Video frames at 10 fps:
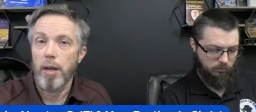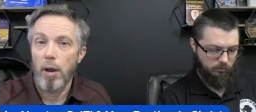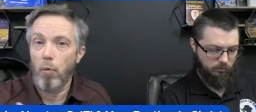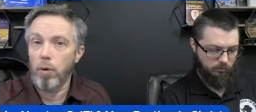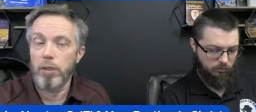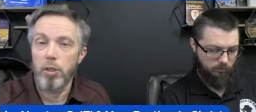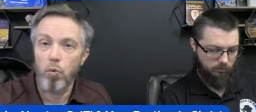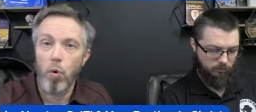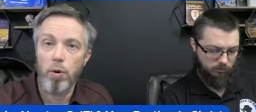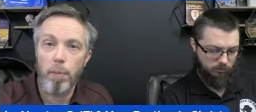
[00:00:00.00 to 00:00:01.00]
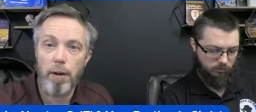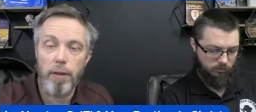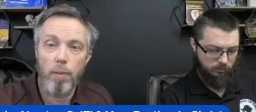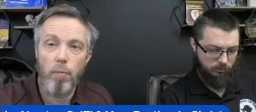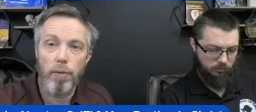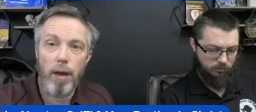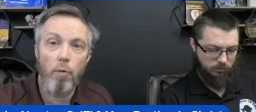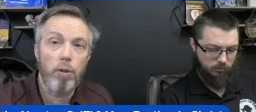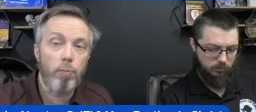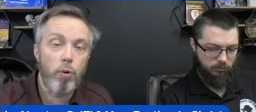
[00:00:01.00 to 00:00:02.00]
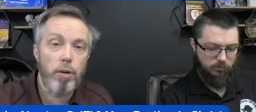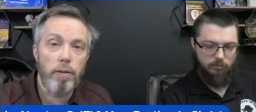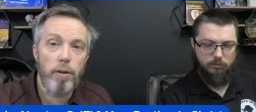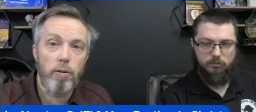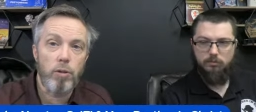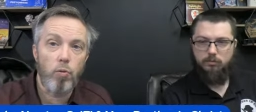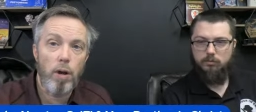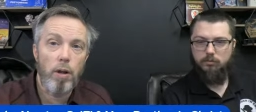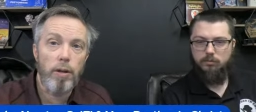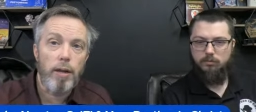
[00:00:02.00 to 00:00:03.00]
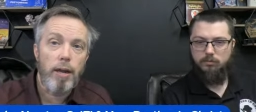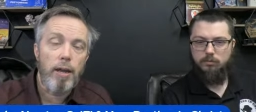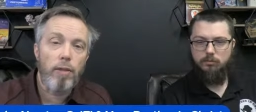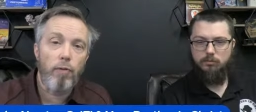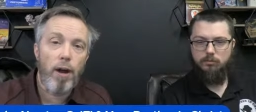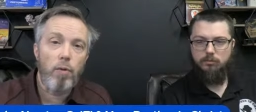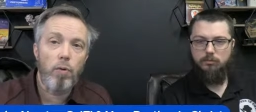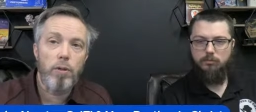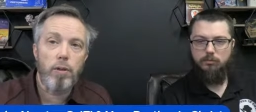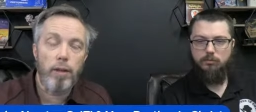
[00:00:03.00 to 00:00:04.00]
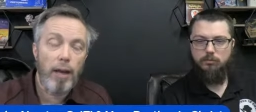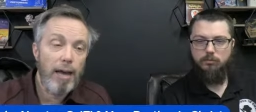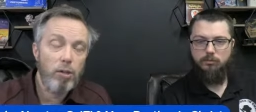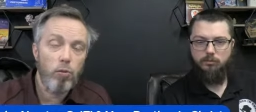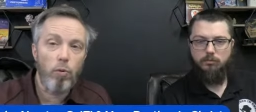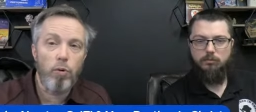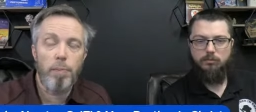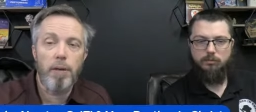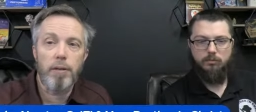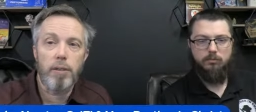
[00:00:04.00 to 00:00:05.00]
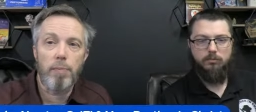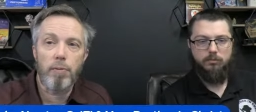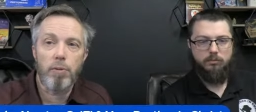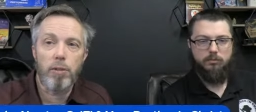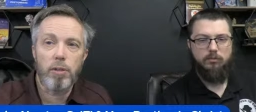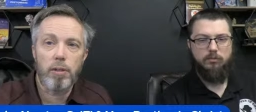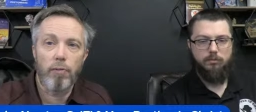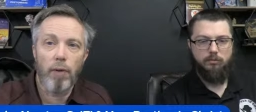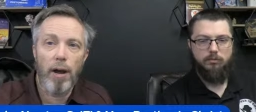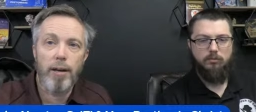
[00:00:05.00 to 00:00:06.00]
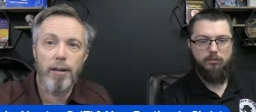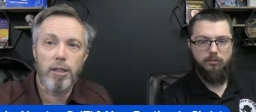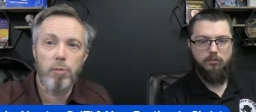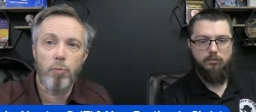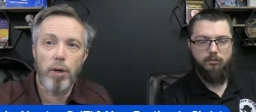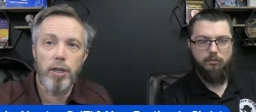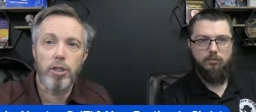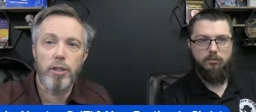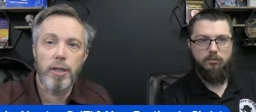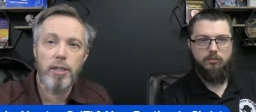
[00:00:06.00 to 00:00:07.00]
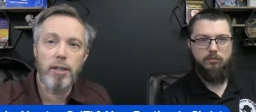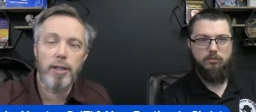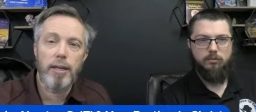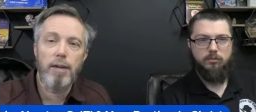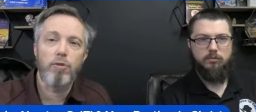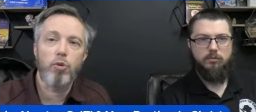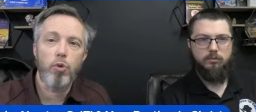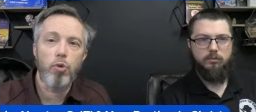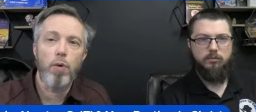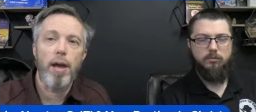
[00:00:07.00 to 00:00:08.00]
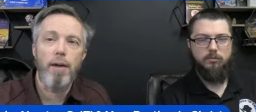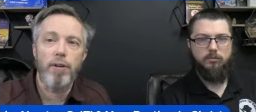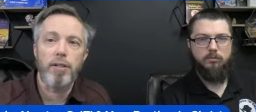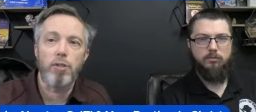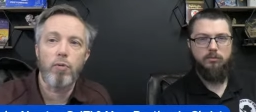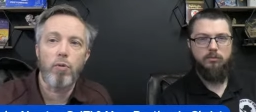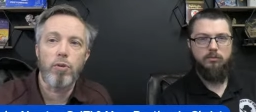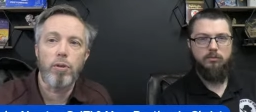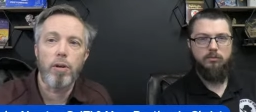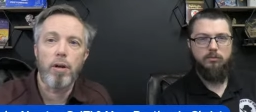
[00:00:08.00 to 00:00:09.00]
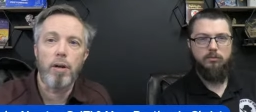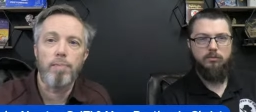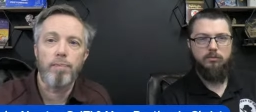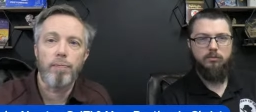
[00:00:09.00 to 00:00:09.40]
Speaker 1: and was this quoted by them and that was put in there as well and the fine was the last one would have been something was divine inspiration does it give true evidence for um,